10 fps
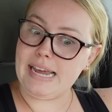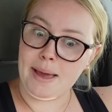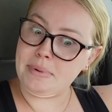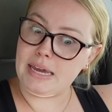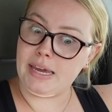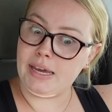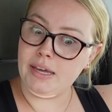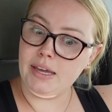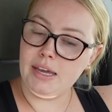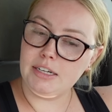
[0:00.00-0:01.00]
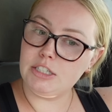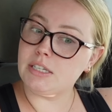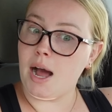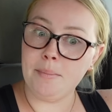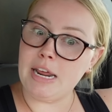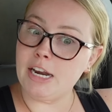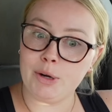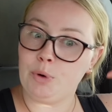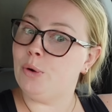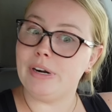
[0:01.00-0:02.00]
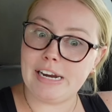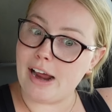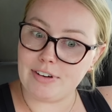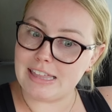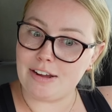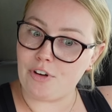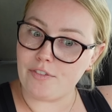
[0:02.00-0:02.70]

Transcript: Debby just coming in and ruining everything for